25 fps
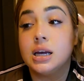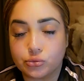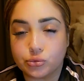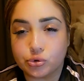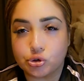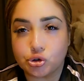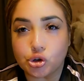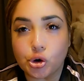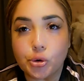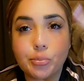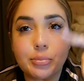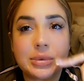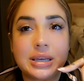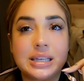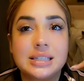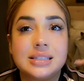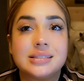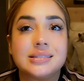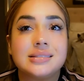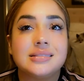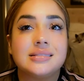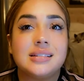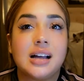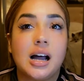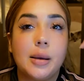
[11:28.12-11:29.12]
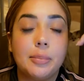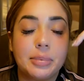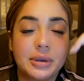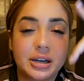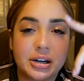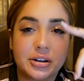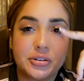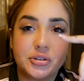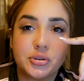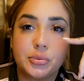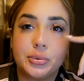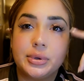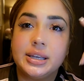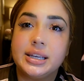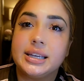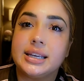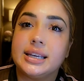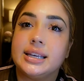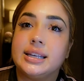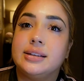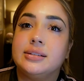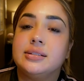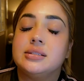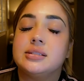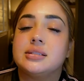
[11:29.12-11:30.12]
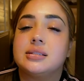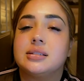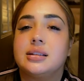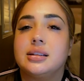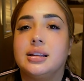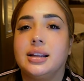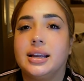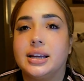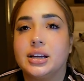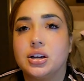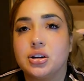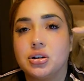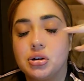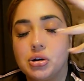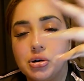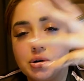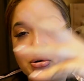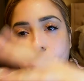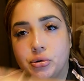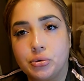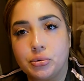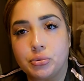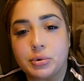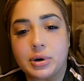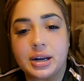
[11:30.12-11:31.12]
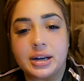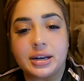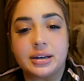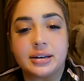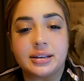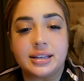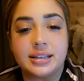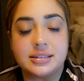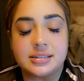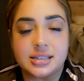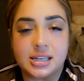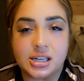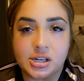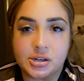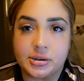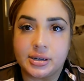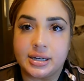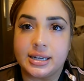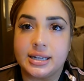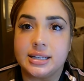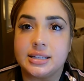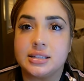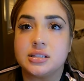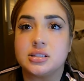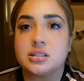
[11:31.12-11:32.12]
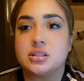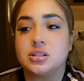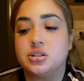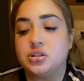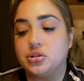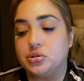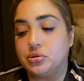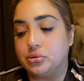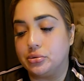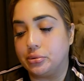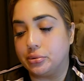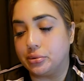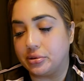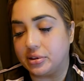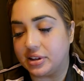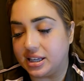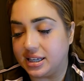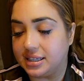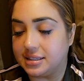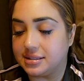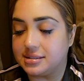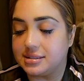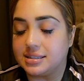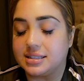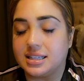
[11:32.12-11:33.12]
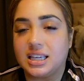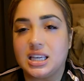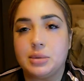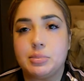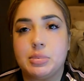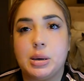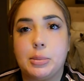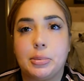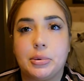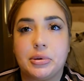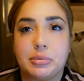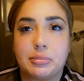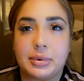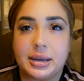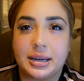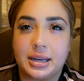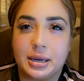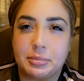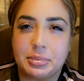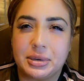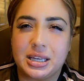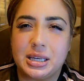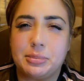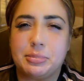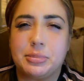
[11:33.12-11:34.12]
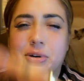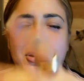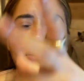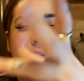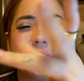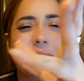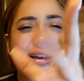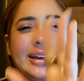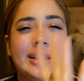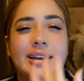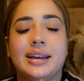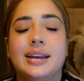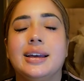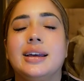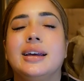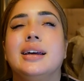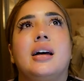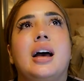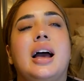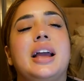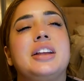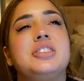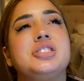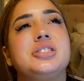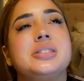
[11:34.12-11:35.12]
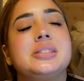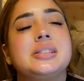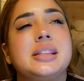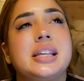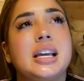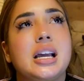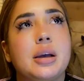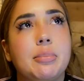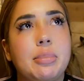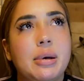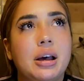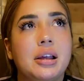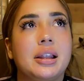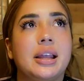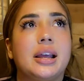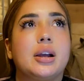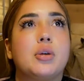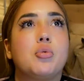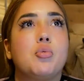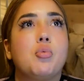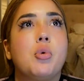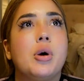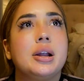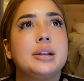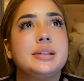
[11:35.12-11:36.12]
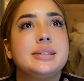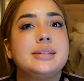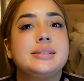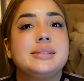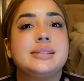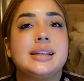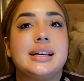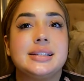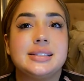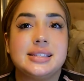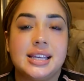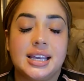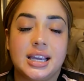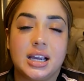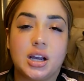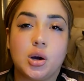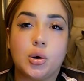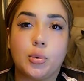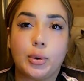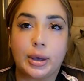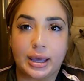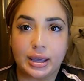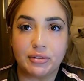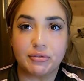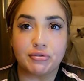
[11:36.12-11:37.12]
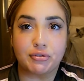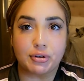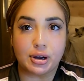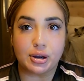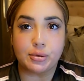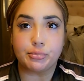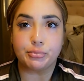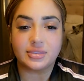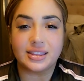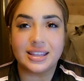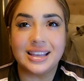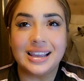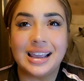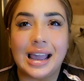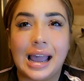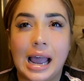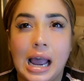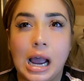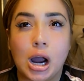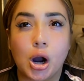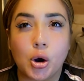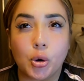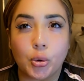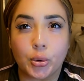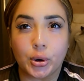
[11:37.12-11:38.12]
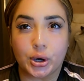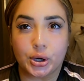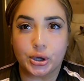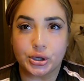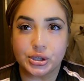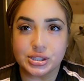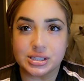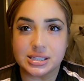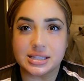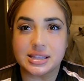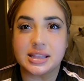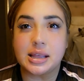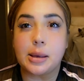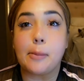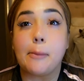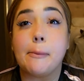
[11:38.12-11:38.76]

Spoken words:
So me stopping on the weekends to like go run these errands, to do things, to keep up with my upkeep and all that, I just think about like, what does that take away from? The hours, the